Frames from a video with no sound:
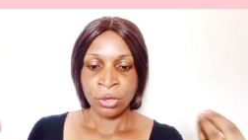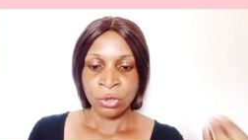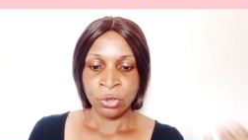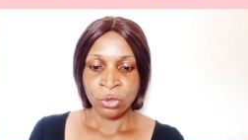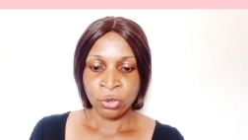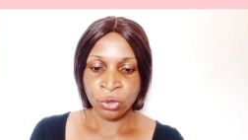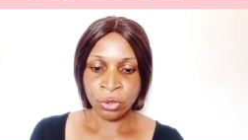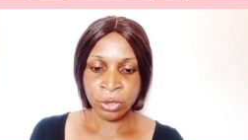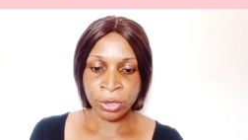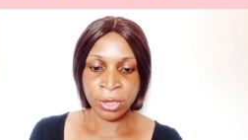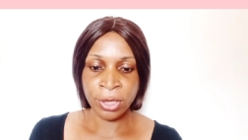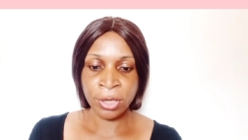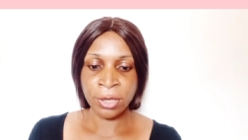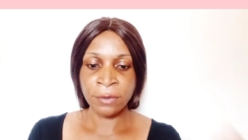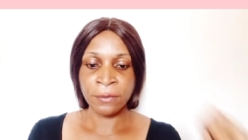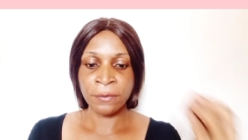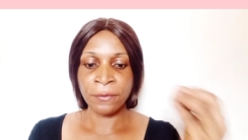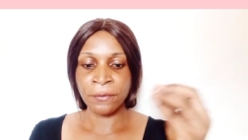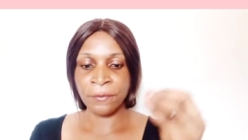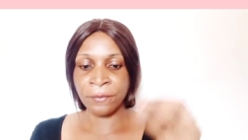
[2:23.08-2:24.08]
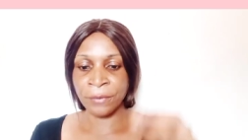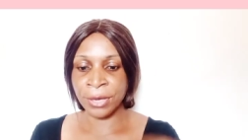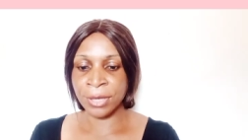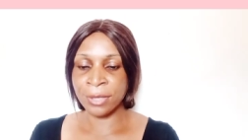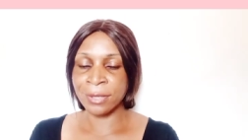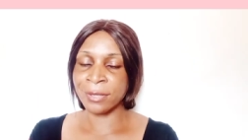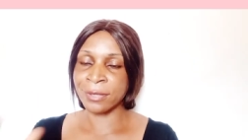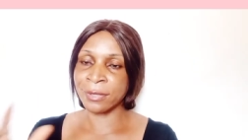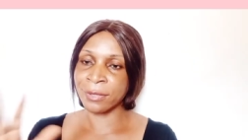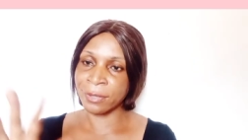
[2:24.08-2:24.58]
using
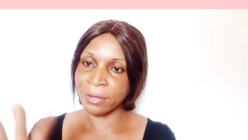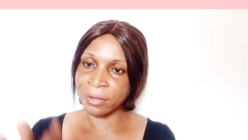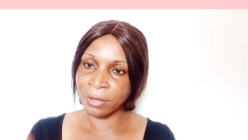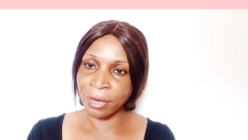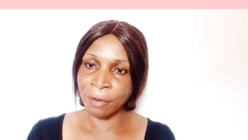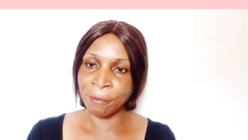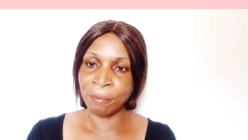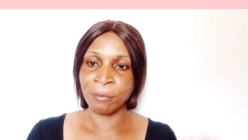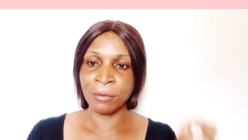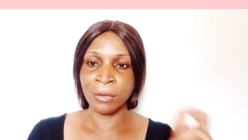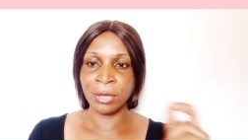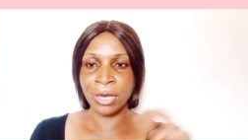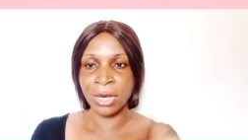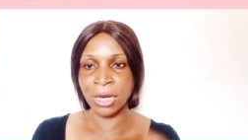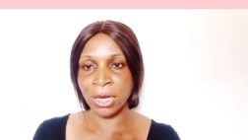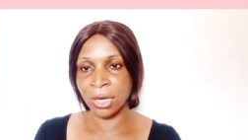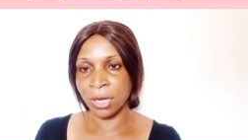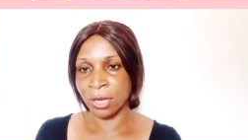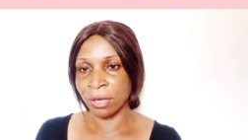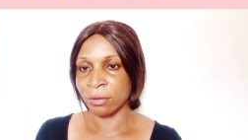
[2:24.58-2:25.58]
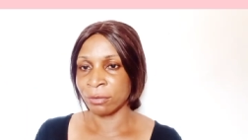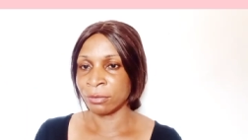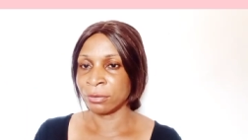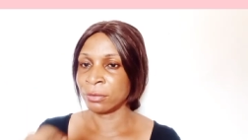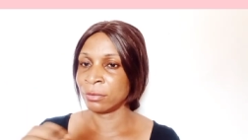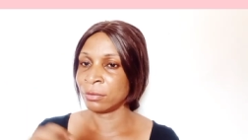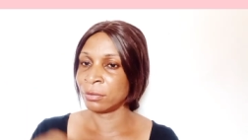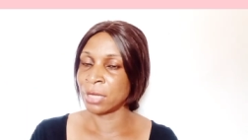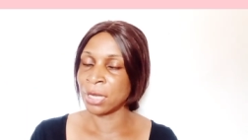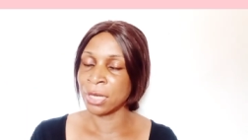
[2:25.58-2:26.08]
face cream daily
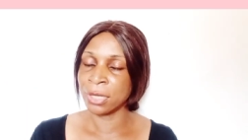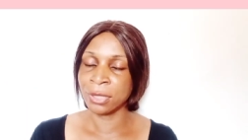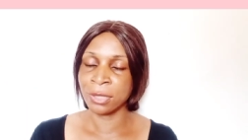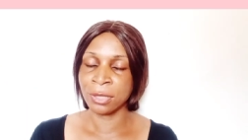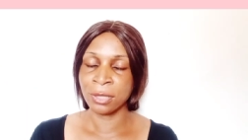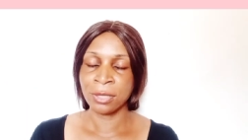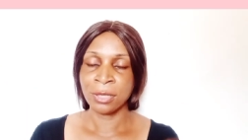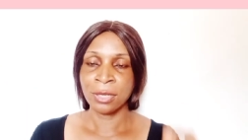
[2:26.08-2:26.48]
like